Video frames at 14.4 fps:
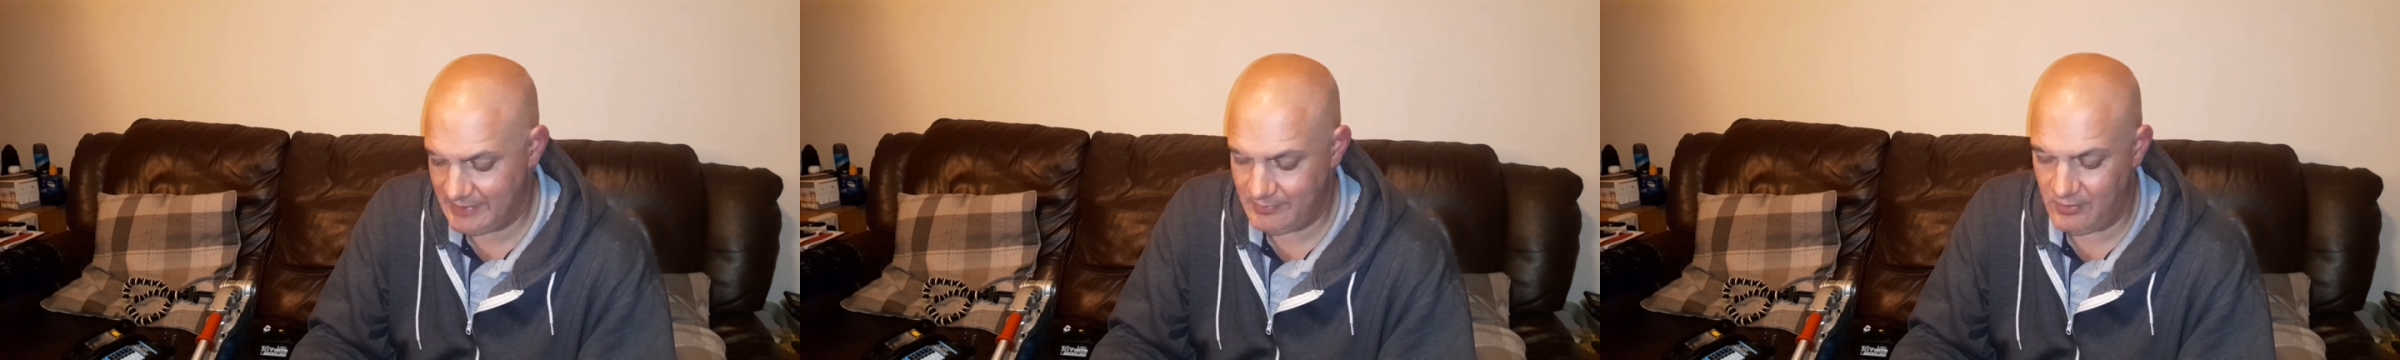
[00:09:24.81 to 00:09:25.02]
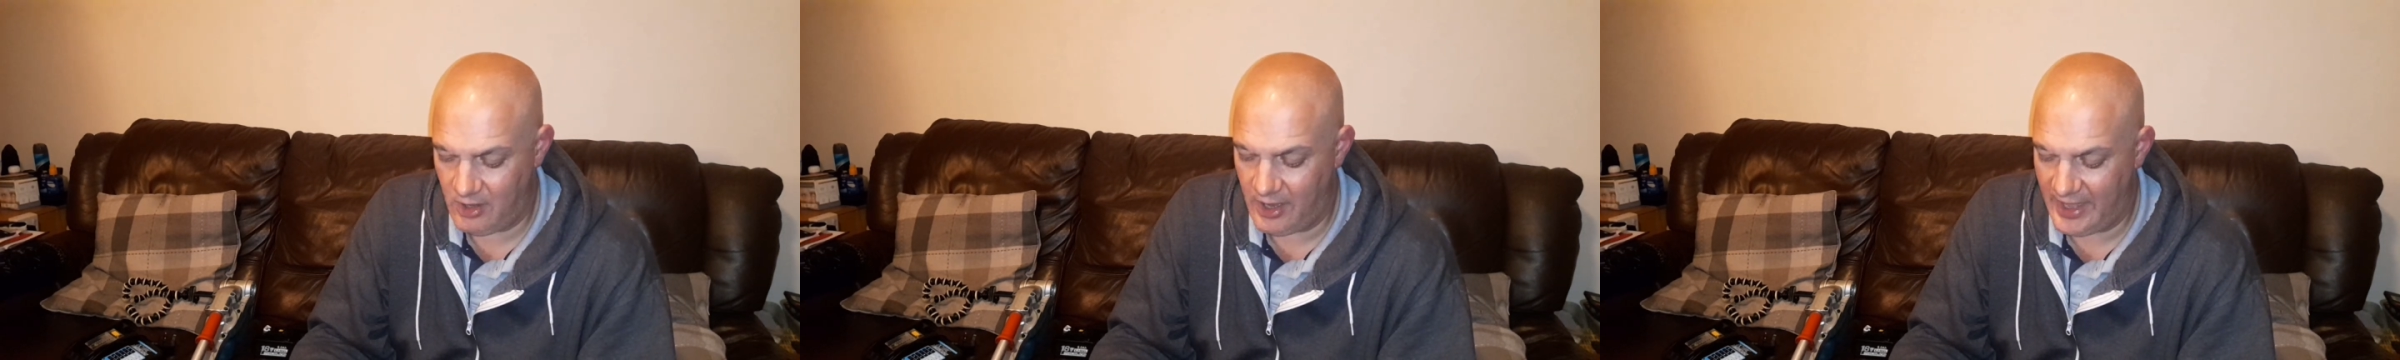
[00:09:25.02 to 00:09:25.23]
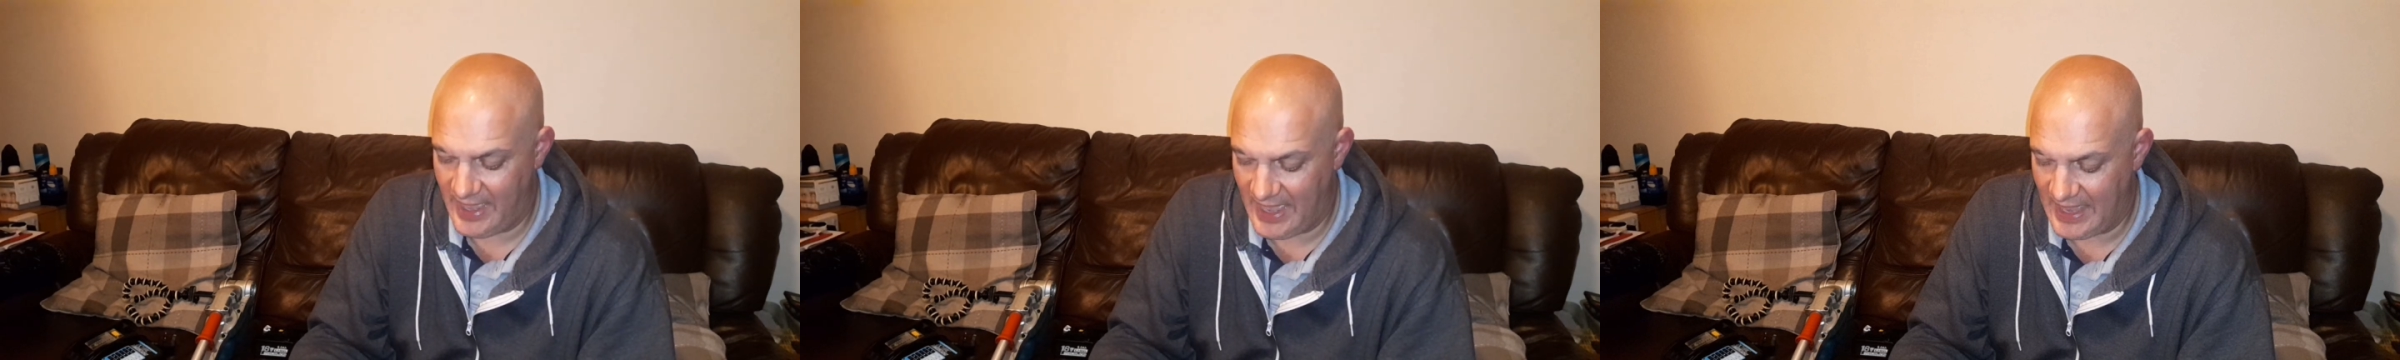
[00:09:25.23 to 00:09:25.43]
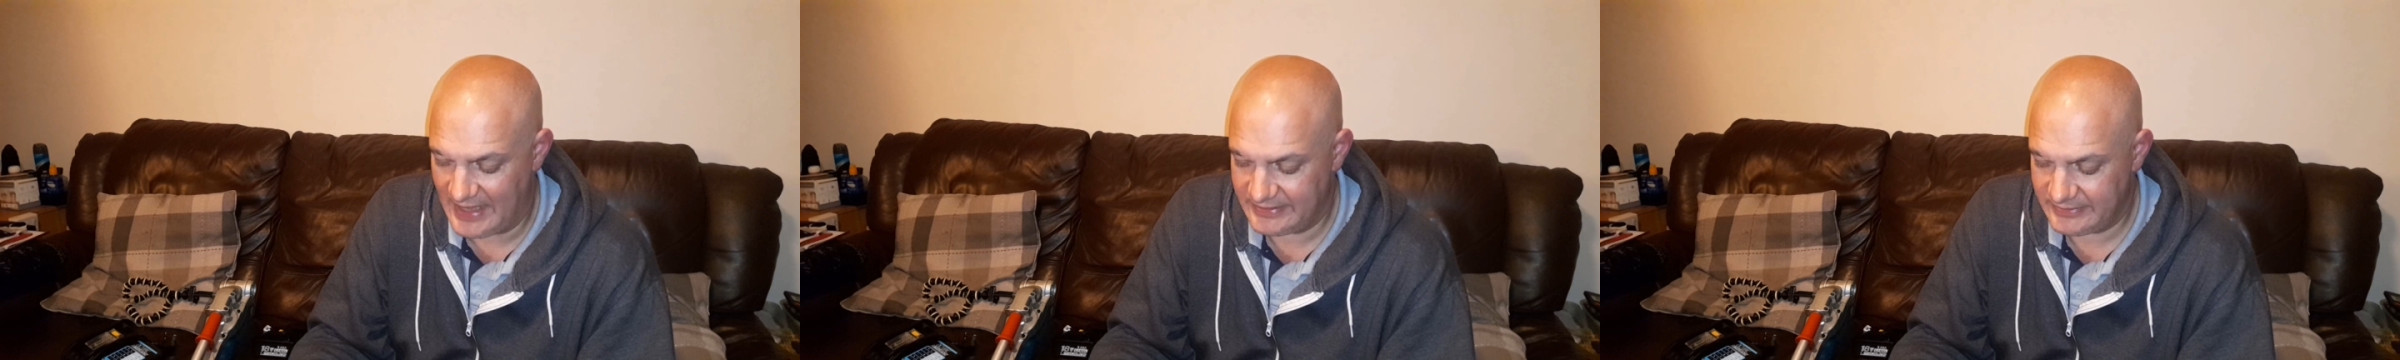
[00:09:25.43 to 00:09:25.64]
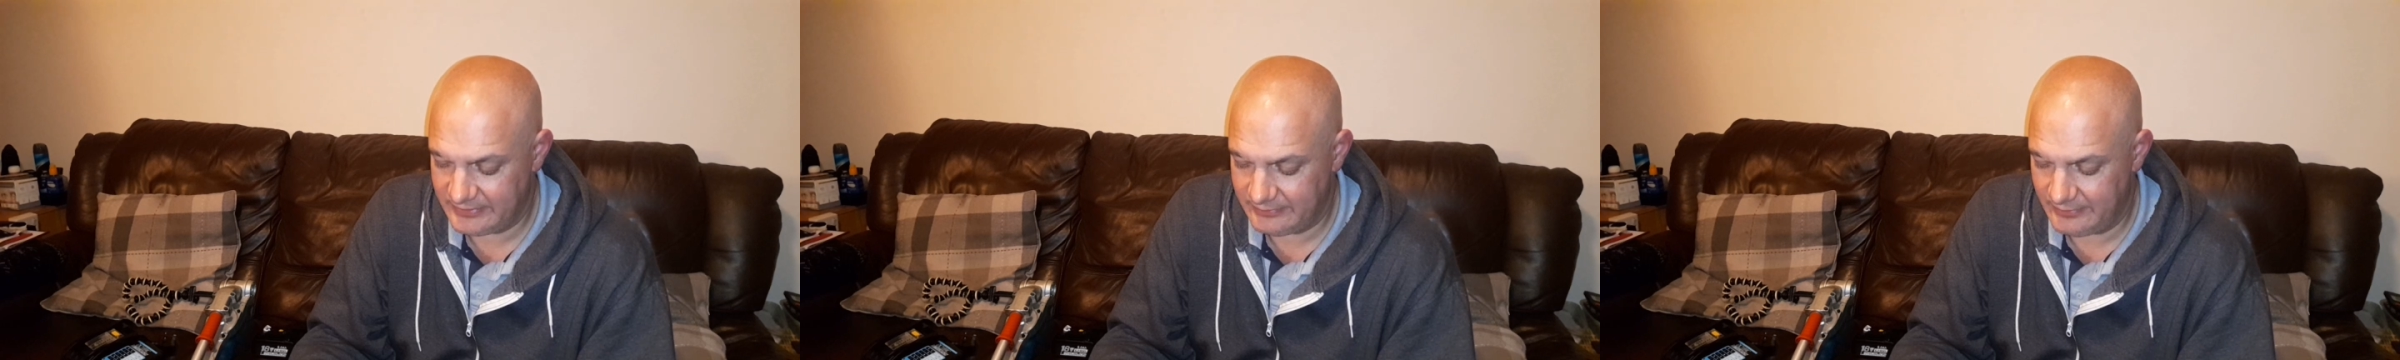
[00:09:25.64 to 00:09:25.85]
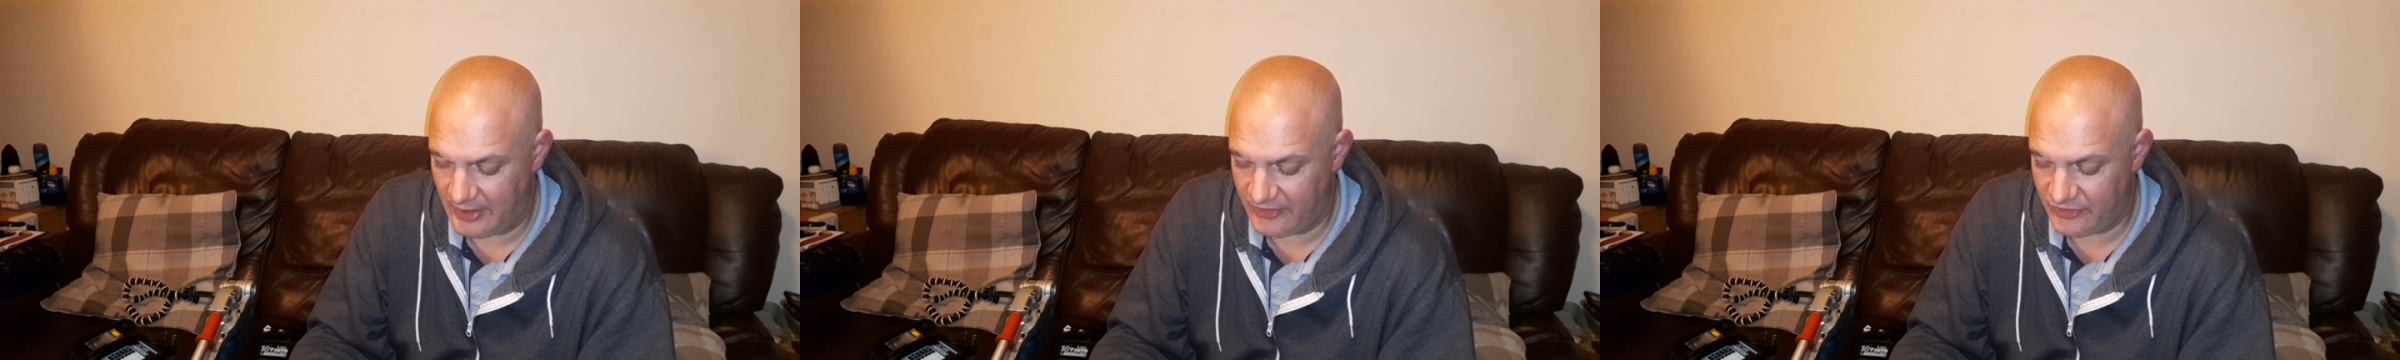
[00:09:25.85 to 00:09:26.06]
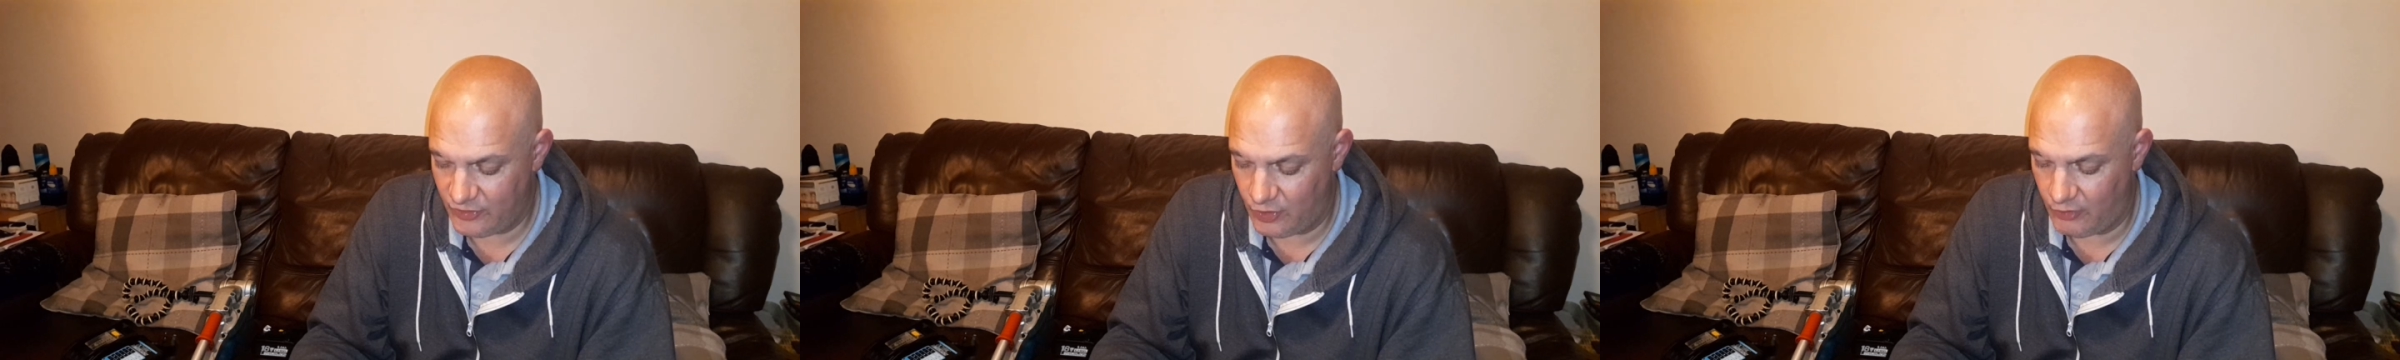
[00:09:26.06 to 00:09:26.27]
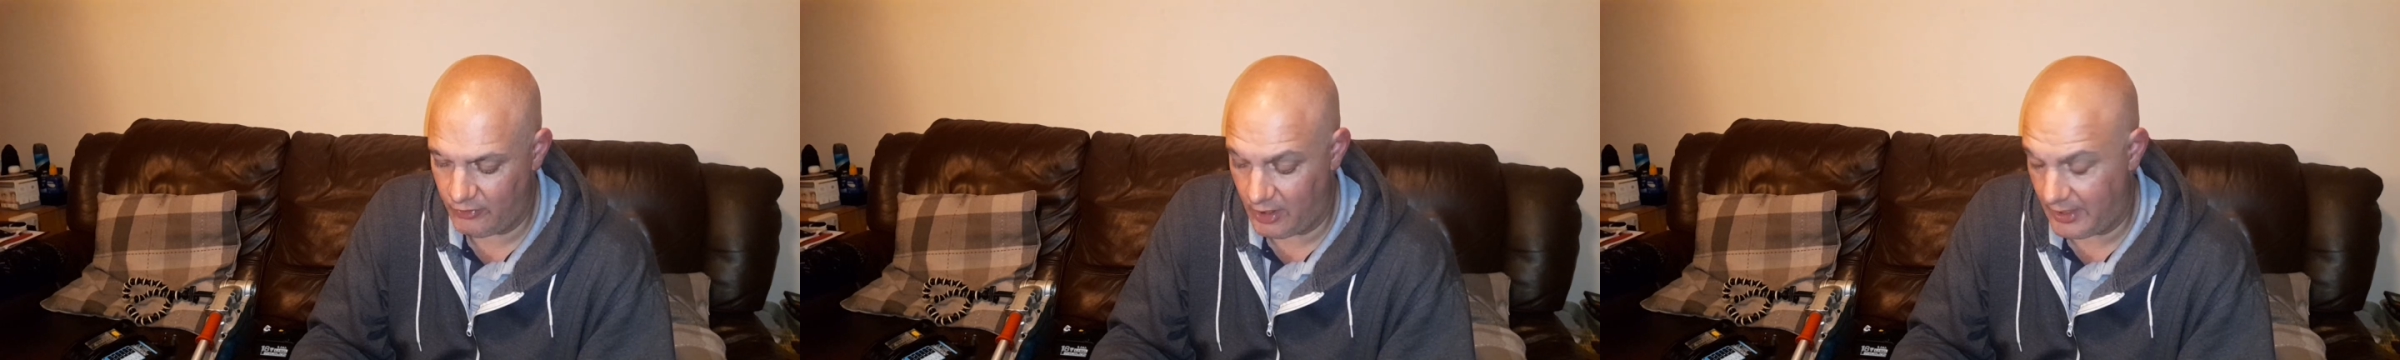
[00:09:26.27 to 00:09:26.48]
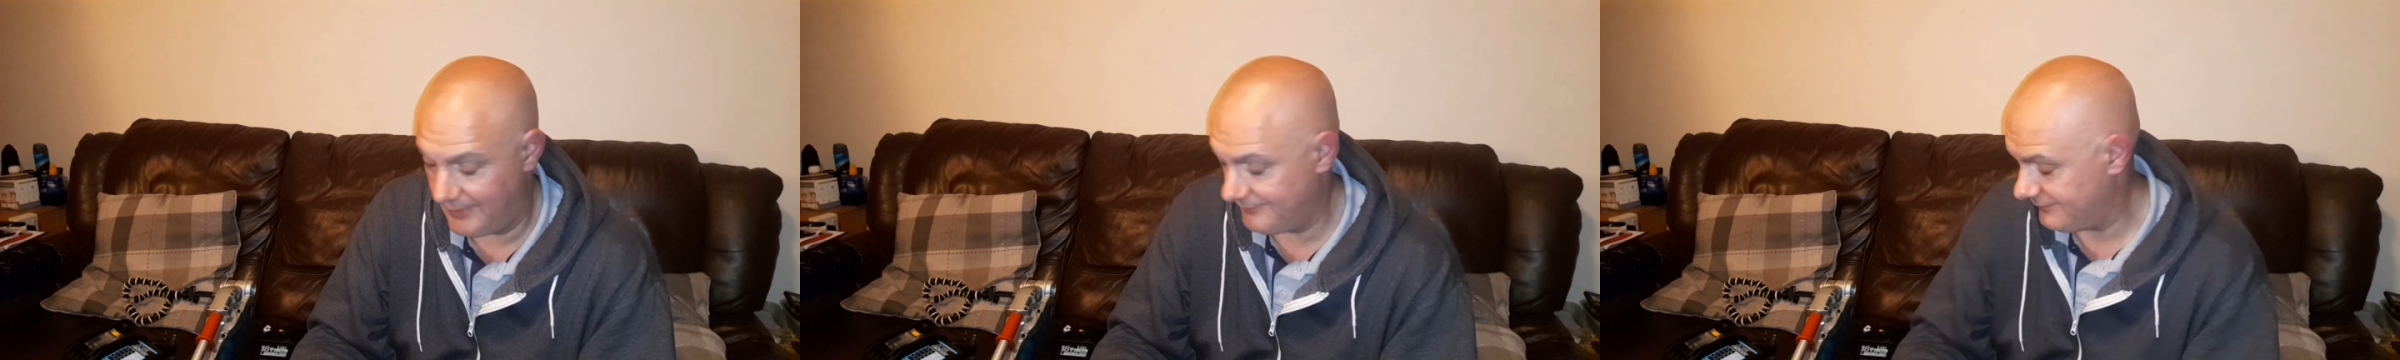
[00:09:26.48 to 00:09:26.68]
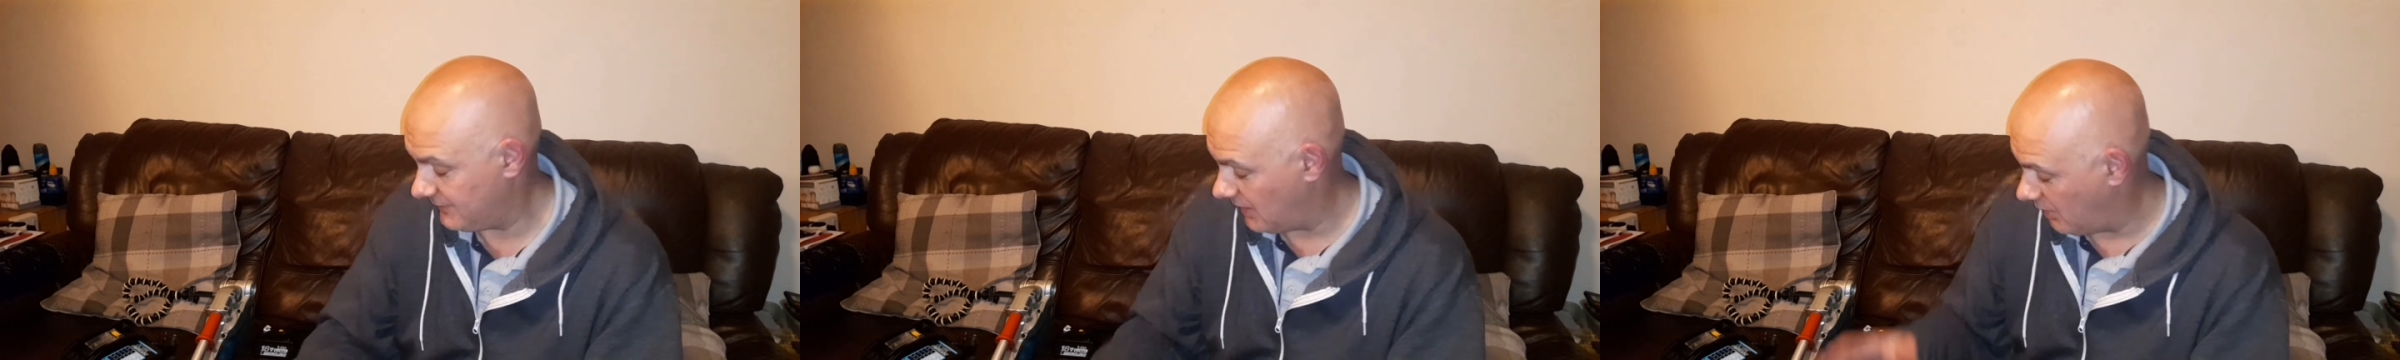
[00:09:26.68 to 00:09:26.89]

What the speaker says: my head, I thought, right, I